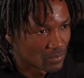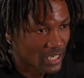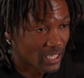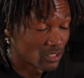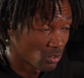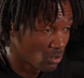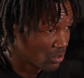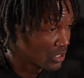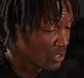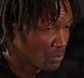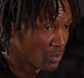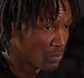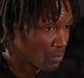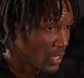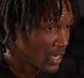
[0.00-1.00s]
That's always
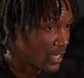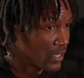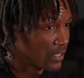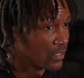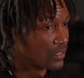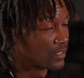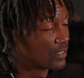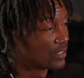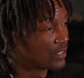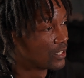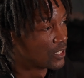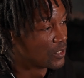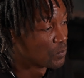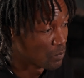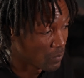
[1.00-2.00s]
been
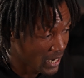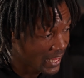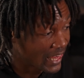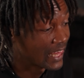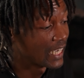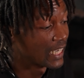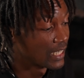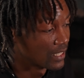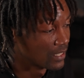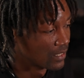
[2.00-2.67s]
my thing.